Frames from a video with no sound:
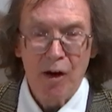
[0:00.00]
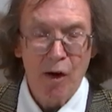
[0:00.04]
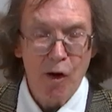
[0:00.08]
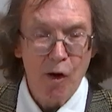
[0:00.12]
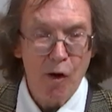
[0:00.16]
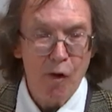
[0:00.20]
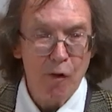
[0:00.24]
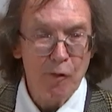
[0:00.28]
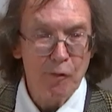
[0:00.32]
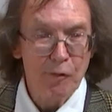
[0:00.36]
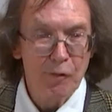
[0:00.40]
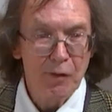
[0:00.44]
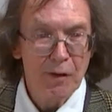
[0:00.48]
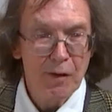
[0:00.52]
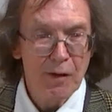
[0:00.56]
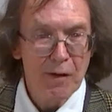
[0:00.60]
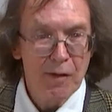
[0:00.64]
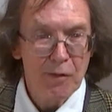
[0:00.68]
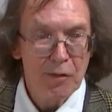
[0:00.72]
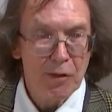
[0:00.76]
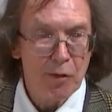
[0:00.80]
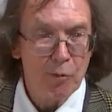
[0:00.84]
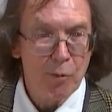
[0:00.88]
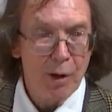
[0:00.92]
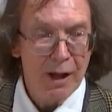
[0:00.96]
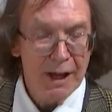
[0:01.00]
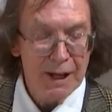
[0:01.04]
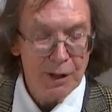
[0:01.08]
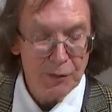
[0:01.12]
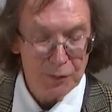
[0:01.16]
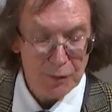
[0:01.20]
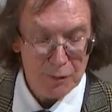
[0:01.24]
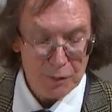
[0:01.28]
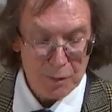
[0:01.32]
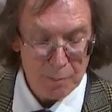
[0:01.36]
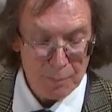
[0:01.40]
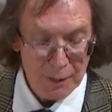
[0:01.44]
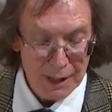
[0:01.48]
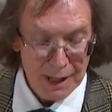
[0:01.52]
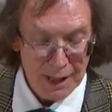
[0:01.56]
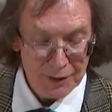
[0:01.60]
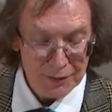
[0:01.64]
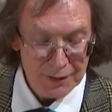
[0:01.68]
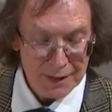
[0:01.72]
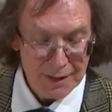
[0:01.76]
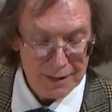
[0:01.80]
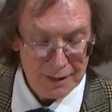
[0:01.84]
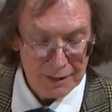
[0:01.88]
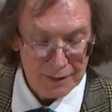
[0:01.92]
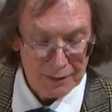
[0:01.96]
of the rite of the
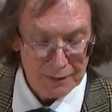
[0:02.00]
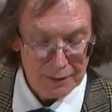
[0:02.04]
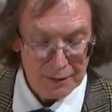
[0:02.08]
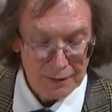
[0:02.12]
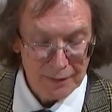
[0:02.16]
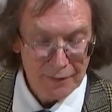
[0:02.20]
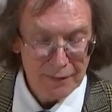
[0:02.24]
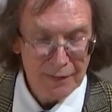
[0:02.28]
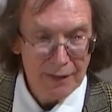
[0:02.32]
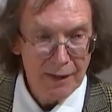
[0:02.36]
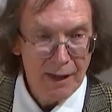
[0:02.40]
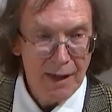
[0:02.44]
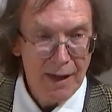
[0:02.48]
blood eagle.